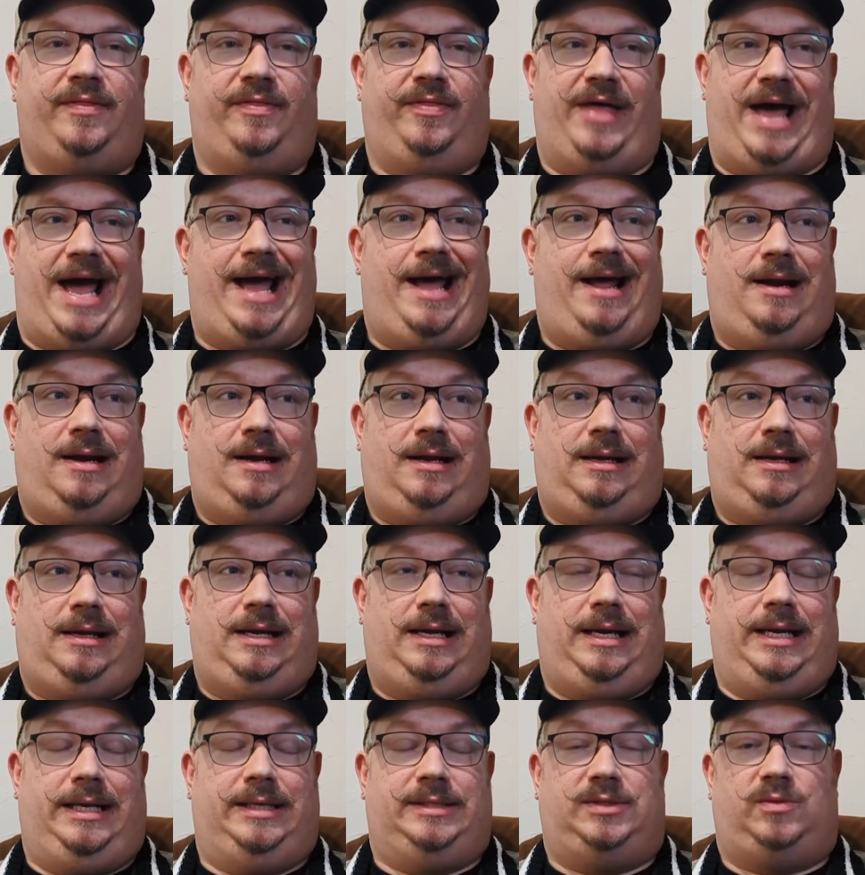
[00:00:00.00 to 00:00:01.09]
That
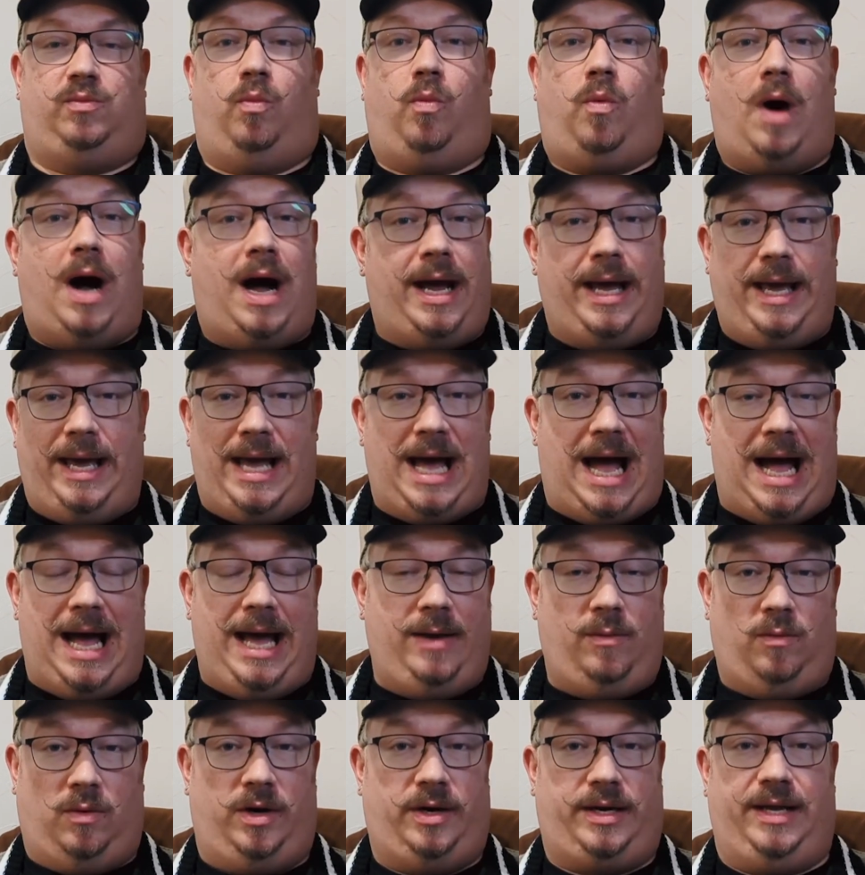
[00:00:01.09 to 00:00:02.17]
is why
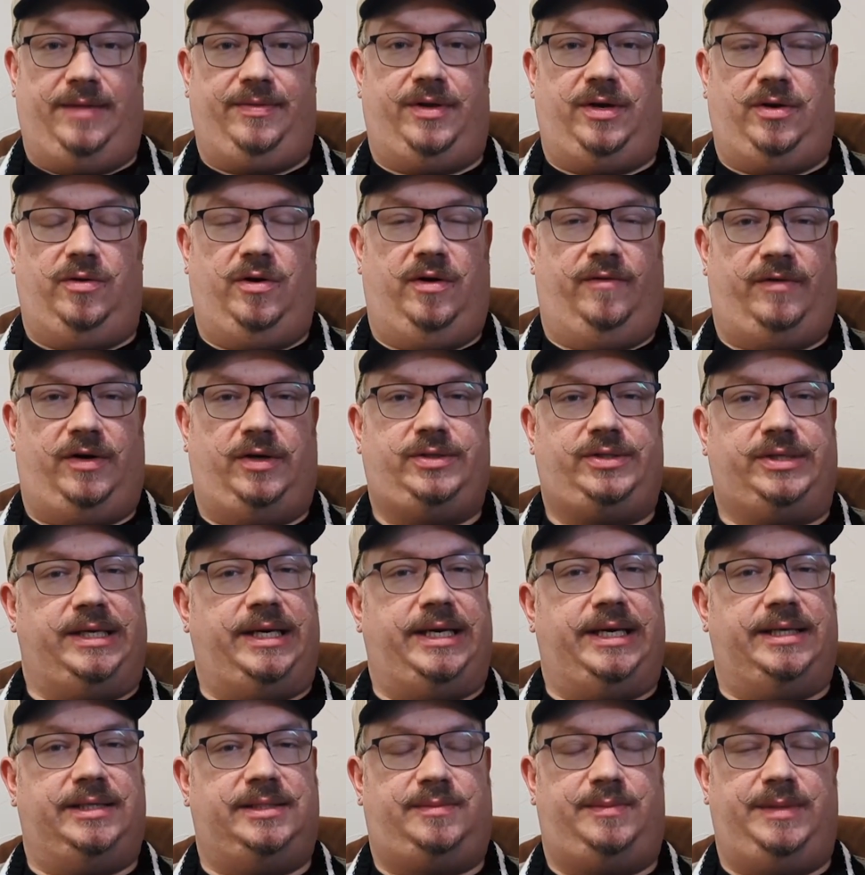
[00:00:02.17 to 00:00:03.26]
I work at the university,
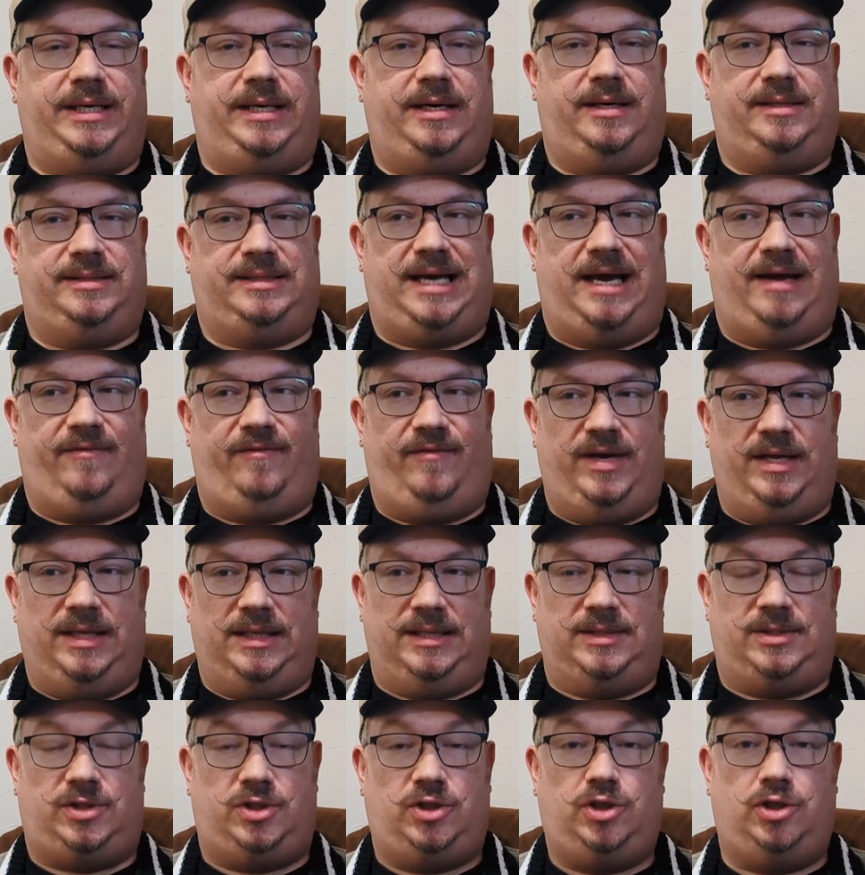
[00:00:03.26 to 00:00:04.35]
is because I feel
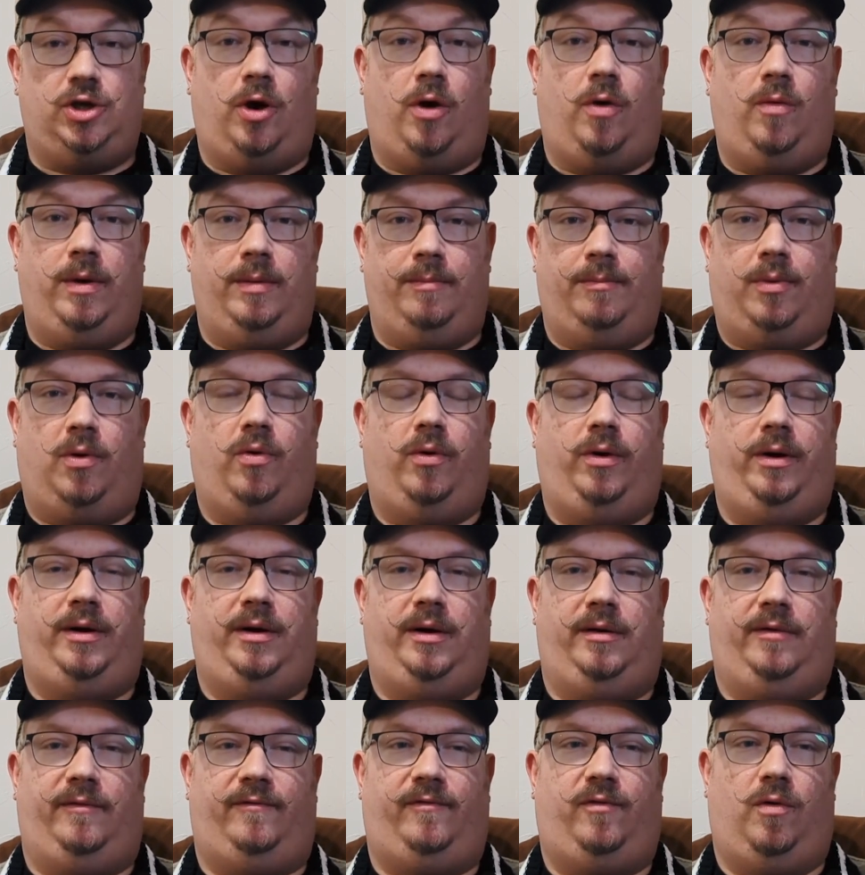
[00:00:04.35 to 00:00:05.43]
it's so
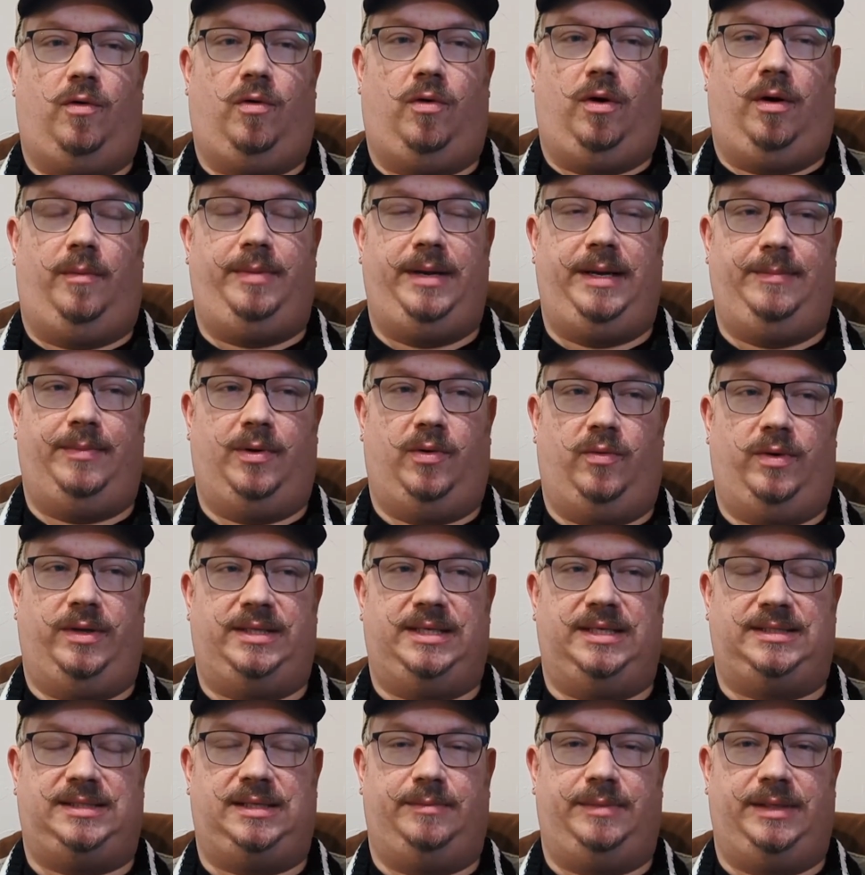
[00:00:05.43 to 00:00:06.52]
important for people with
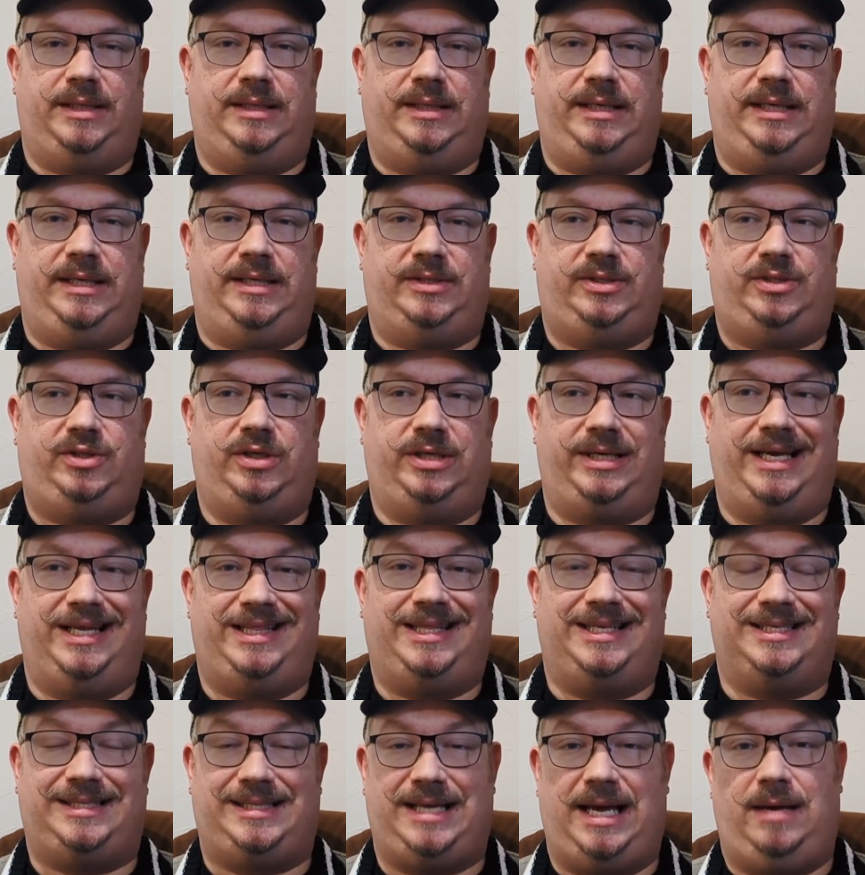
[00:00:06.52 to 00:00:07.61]
disabilities to get
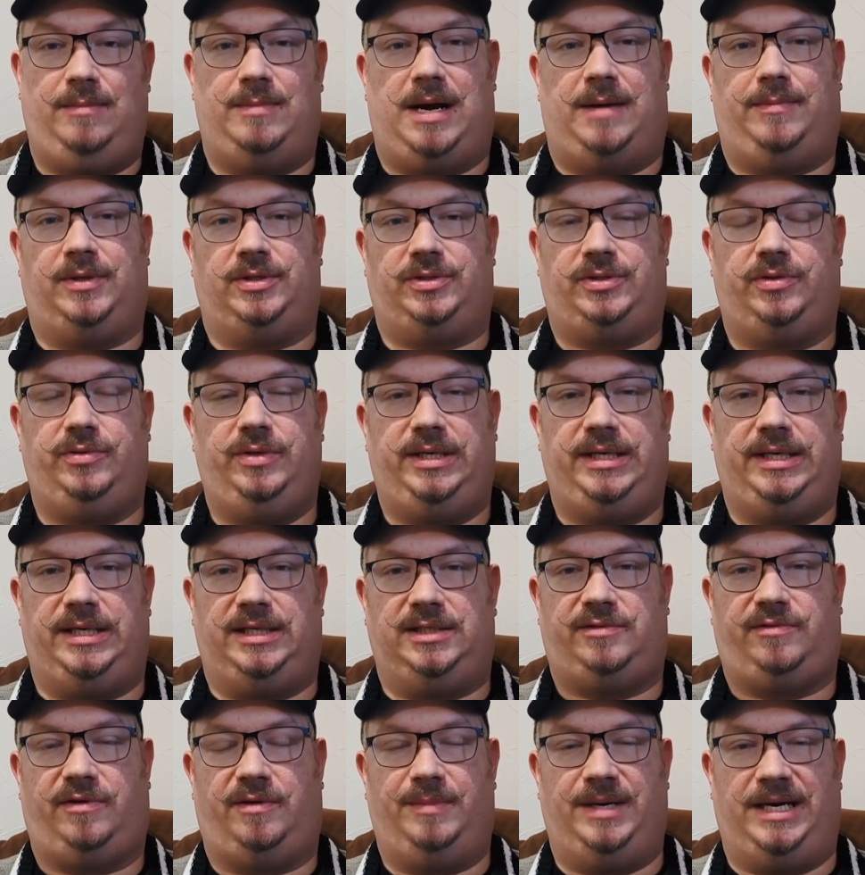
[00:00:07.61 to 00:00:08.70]
the same
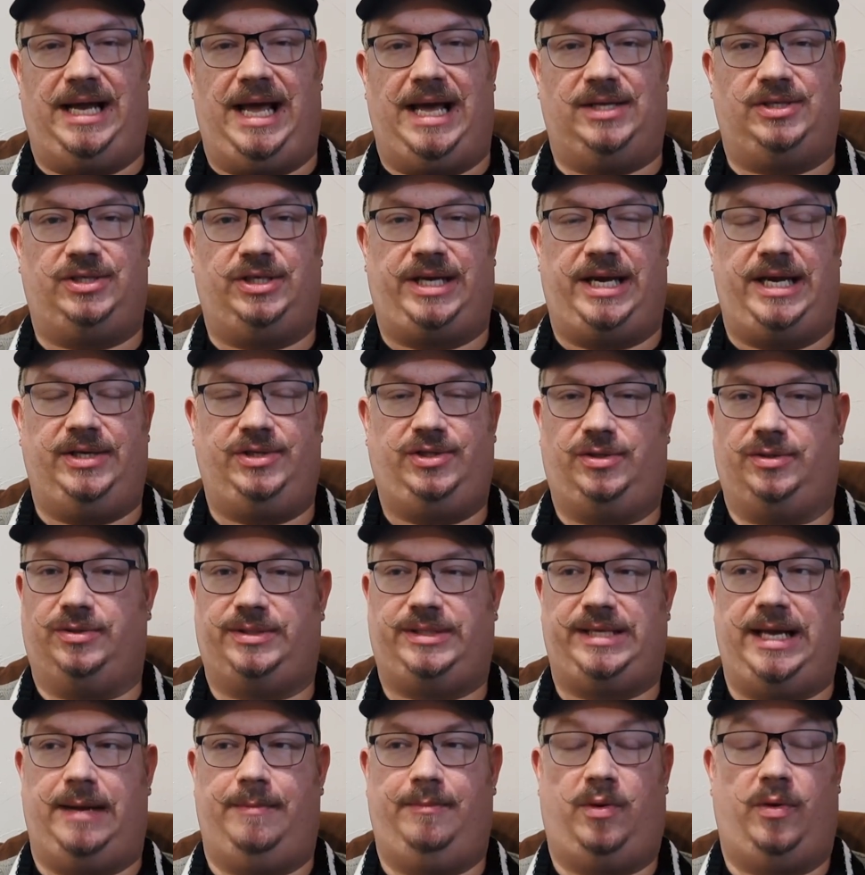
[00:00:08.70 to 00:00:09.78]
opportunities from an educational
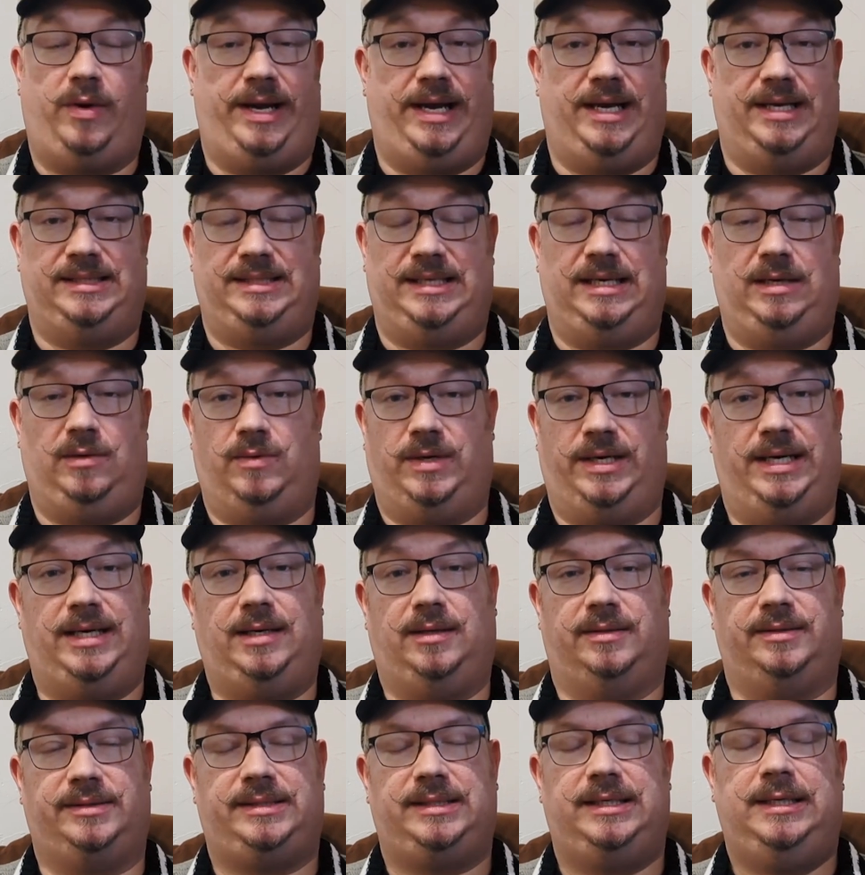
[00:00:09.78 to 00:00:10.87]
standpoint as anyone
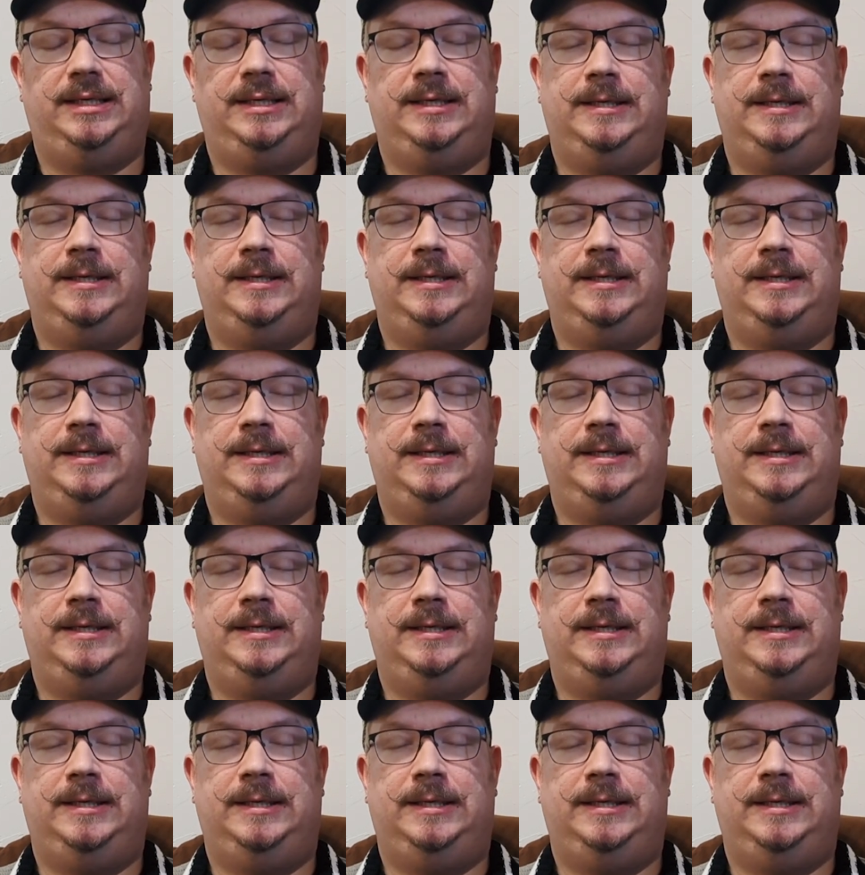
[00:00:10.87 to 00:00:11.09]
else.